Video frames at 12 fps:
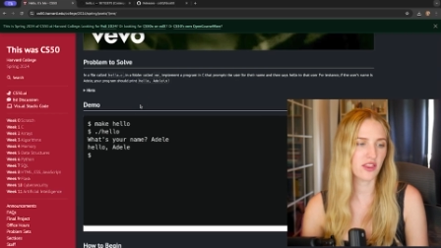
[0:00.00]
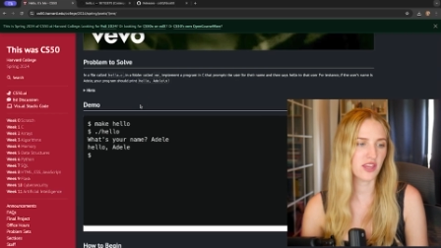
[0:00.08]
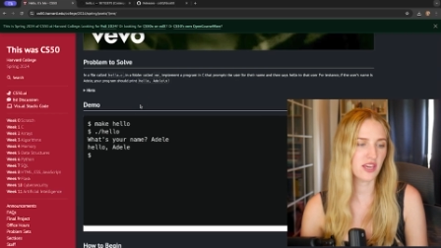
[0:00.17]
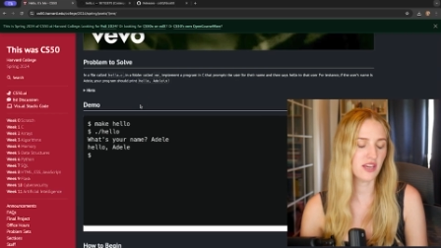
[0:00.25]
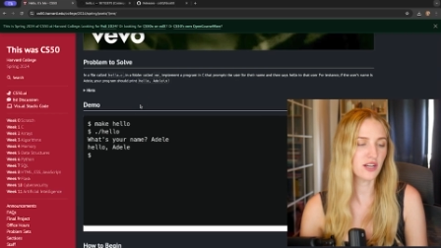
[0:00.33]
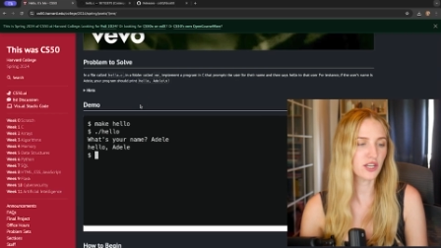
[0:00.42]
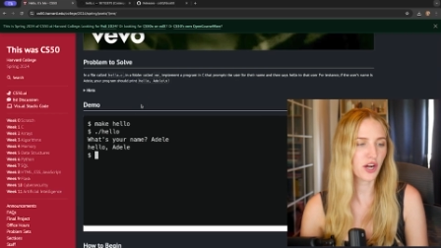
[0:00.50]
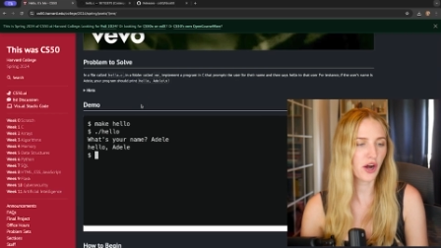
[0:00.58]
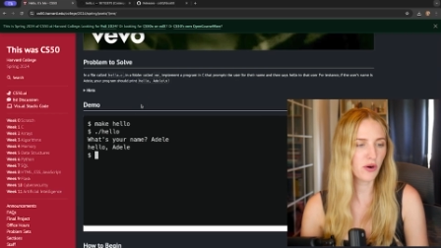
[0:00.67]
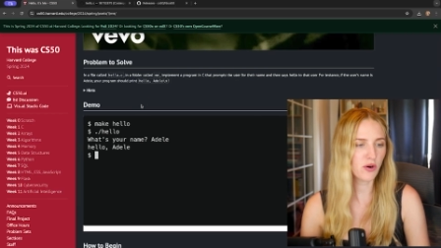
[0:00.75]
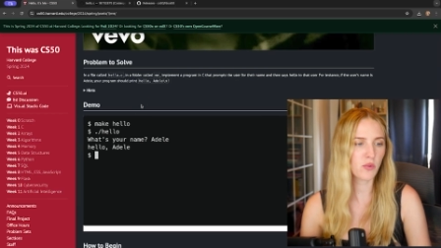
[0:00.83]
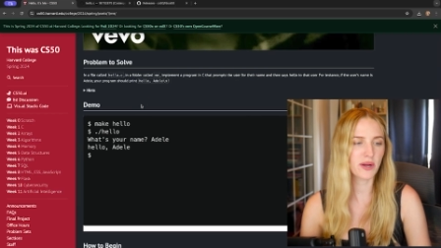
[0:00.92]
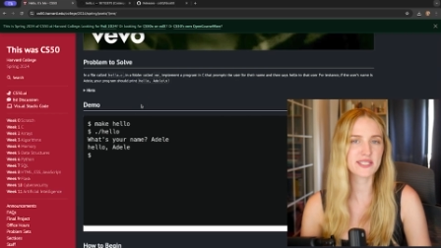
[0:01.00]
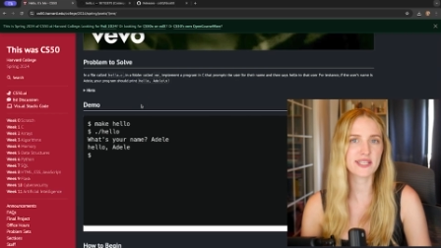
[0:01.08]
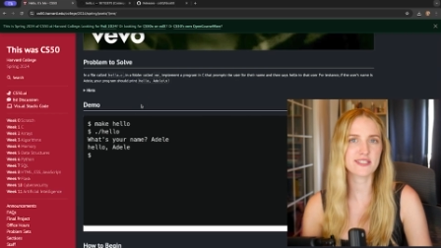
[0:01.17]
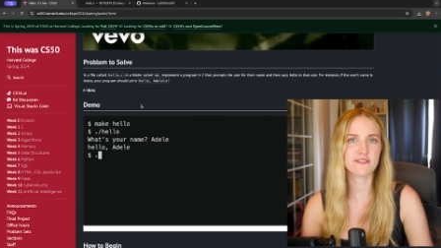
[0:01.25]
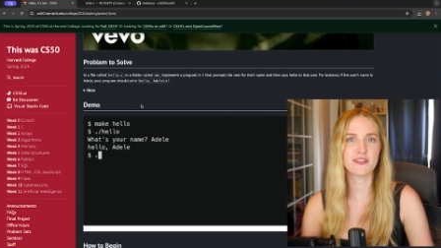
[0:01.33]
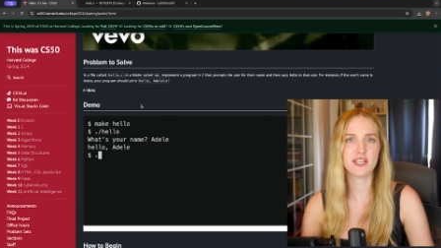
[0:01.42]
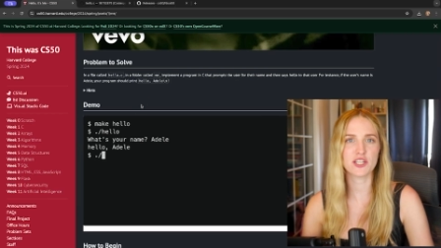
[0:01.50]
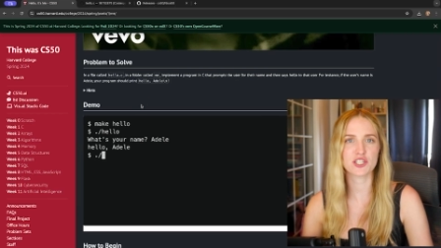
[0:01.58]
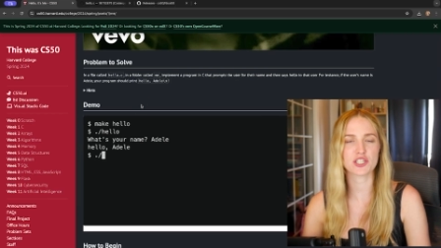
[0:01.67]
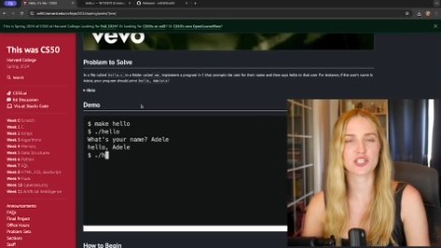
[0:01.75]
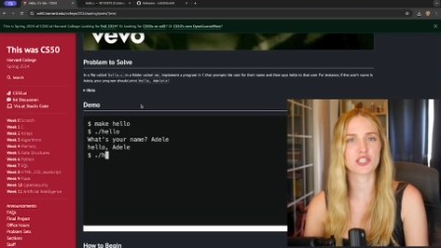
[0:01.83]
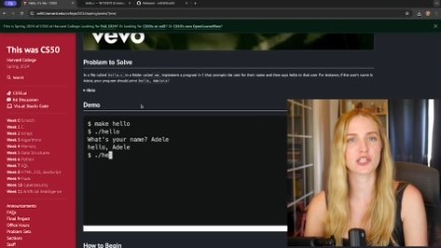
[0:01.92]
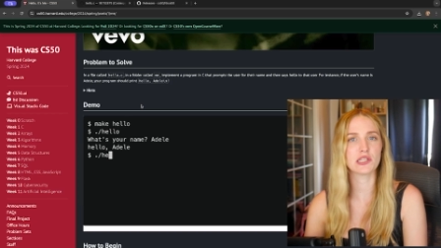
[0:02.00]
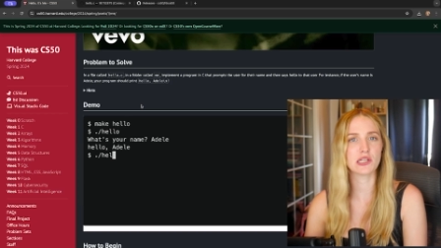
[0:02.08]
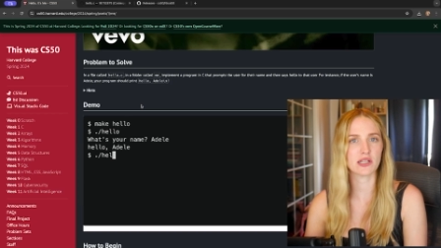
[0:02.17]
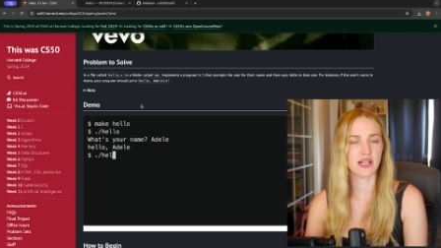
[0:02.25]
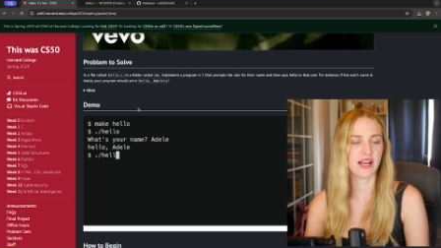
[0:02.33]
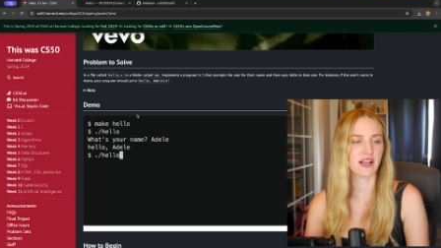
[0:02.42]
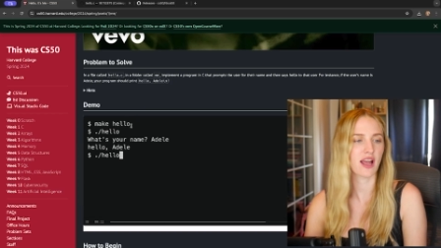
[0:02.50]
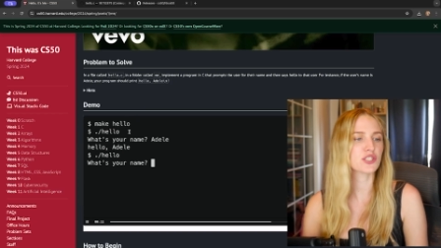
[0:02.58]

the code once it's finished should look like.